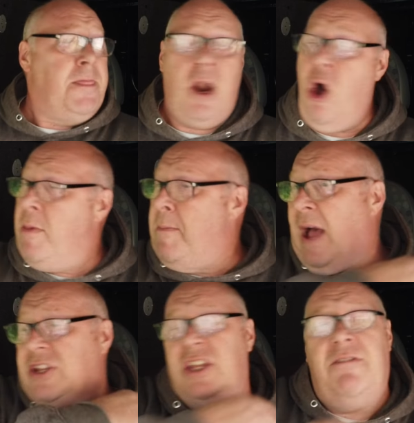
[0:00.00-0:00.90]
They'll all be
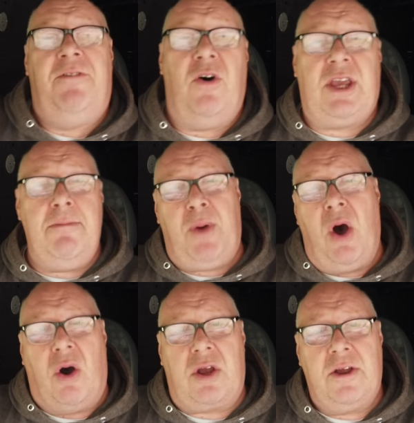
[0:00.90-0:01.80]
passing the fucking
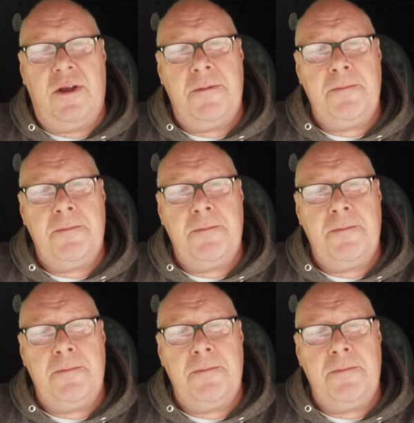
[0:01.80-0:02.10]
book.